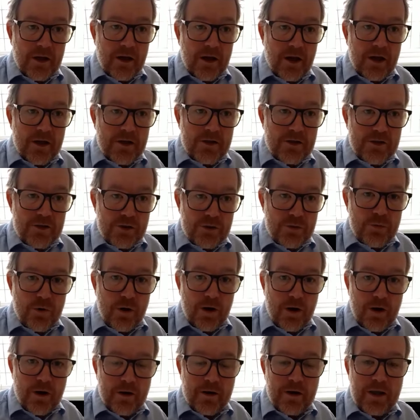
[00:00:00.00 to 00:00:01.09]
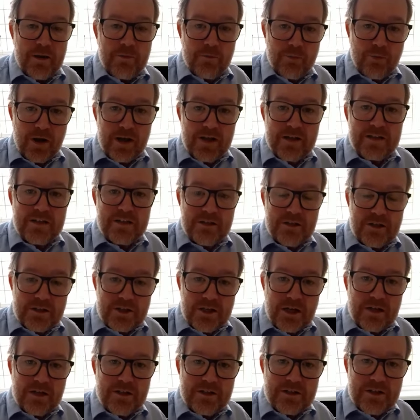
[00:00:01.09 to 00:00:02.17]
And you are embracing the
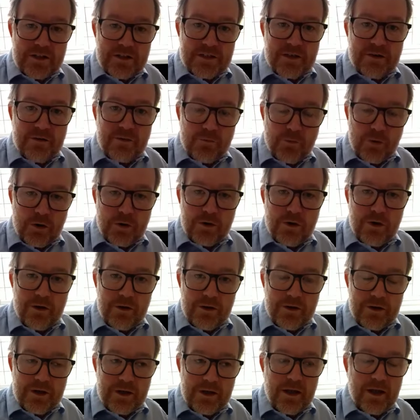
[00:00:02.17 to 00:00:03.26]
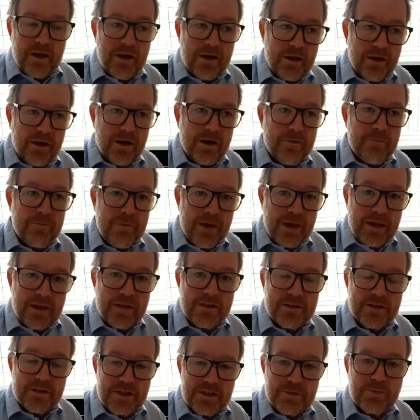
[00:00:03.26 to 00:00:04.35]
challenges of what learning
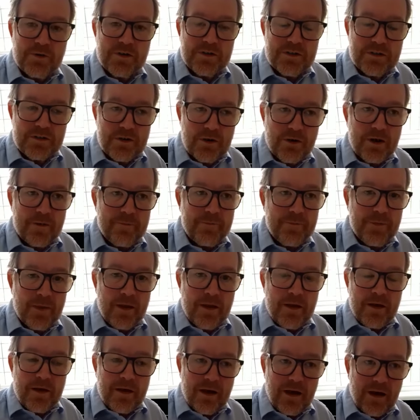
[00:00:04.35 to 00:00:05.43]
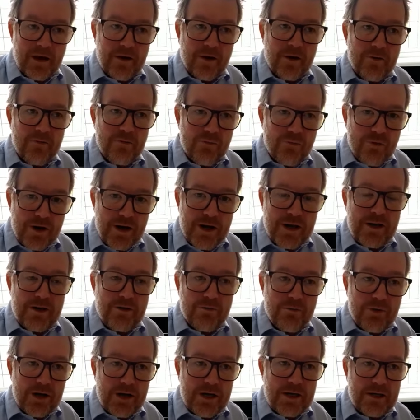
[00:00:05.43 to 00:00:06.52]
means at this present time. And I really,
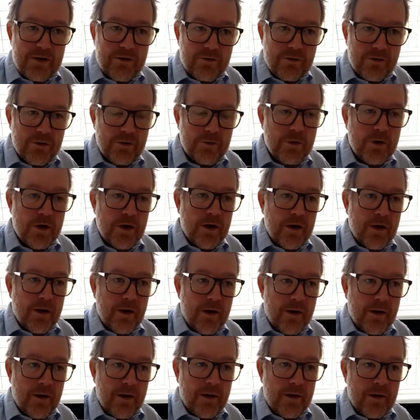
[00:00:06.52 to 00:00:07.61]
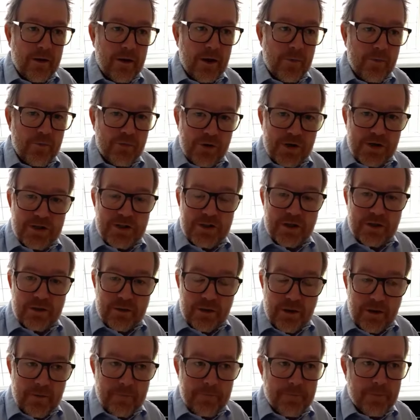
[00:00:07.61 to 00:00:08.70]
really do appreciate
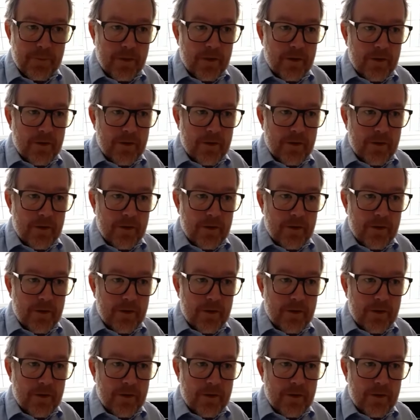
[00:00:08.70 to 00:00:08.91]
that.